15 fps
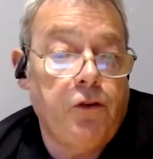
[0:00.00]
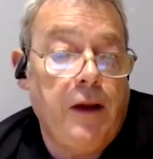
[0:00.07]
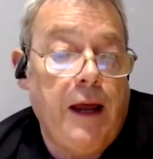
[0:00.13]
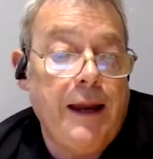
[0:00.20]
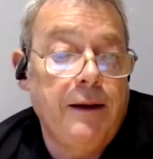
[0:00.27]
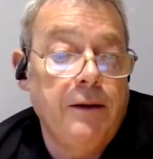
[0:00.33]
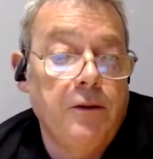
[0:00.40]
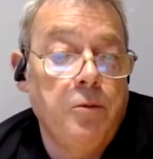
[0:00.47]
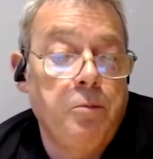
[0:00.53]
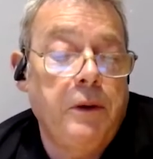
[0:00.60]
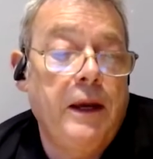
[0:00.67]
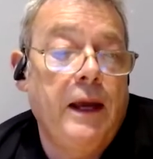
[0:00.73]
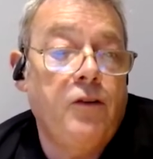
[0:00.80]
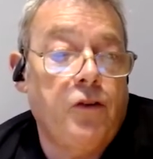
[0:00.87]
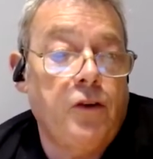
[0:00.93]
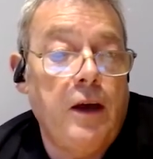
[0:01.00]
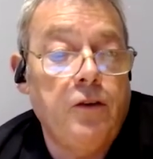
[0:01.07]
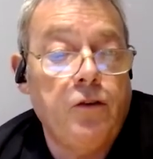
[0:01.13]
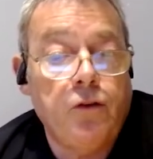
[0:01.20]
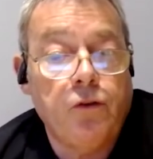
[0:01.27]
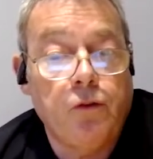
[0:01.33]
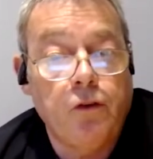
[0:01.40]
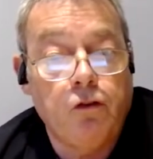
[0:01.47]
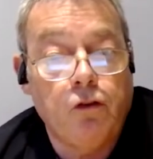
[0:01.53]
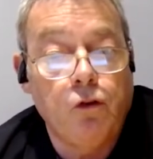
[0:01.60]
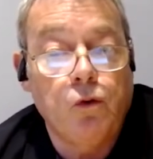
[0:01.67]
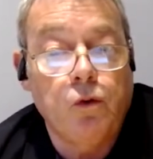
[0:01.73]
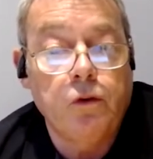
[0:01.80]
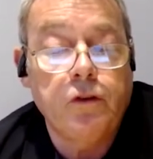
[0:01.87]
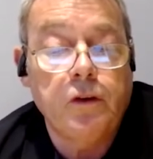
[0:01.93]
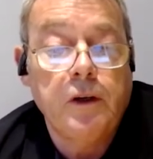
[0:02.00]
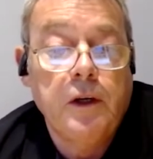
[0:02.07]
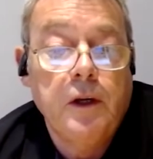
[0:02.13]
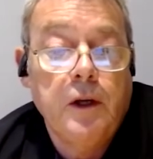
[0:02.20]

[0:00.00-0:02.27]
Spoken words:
Standard, PSS for short,